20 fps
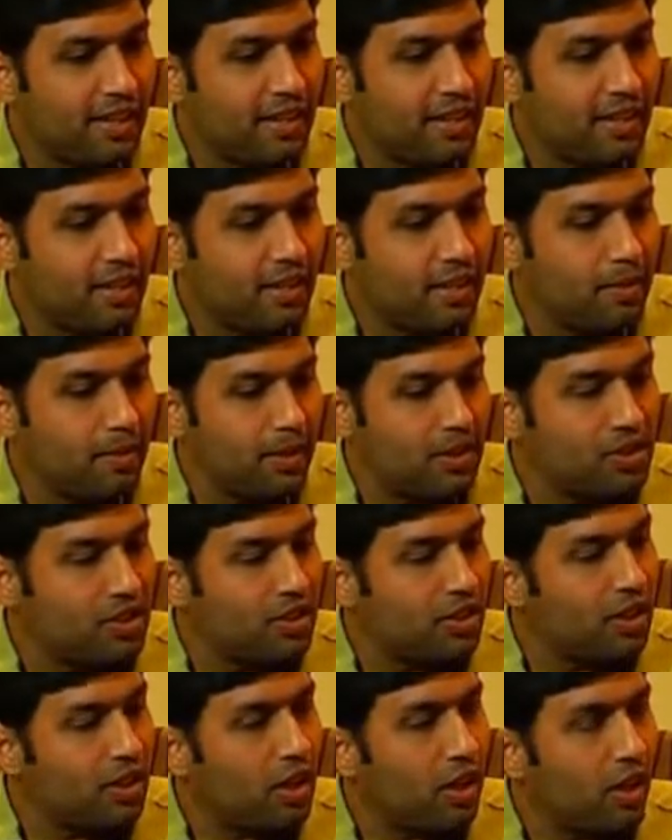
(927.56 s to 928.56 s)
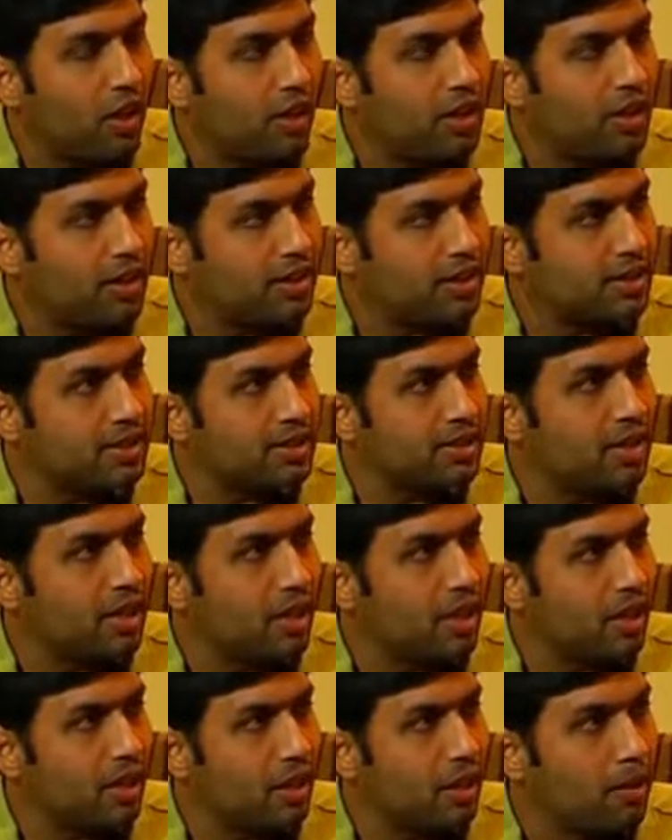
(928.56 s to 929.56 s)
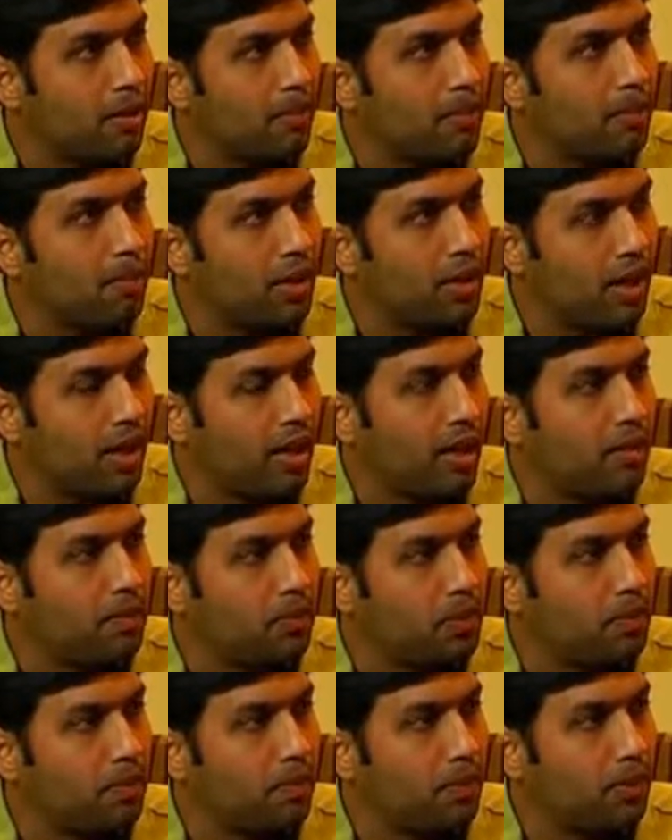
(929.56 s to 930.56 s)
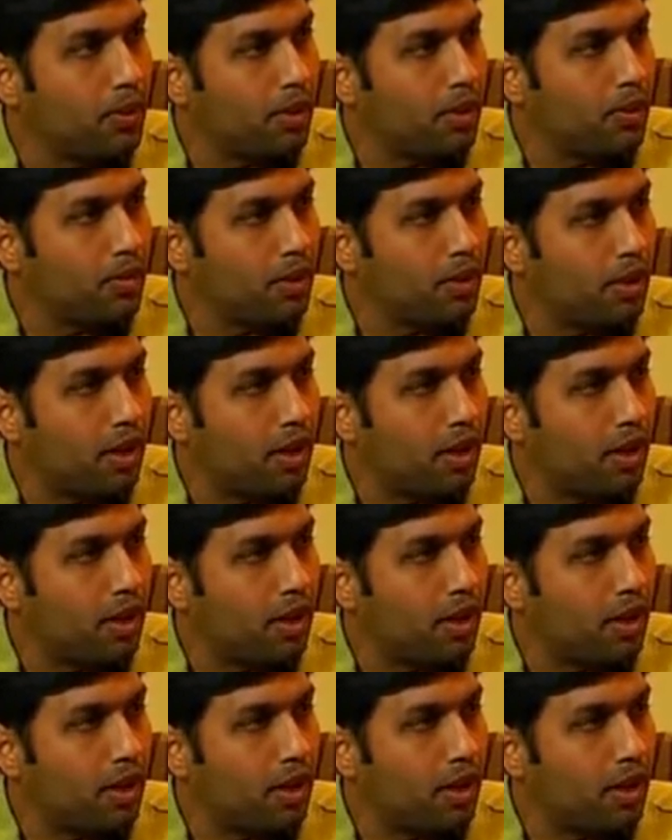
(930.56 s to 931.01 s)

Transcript: Depends on the context, but I would put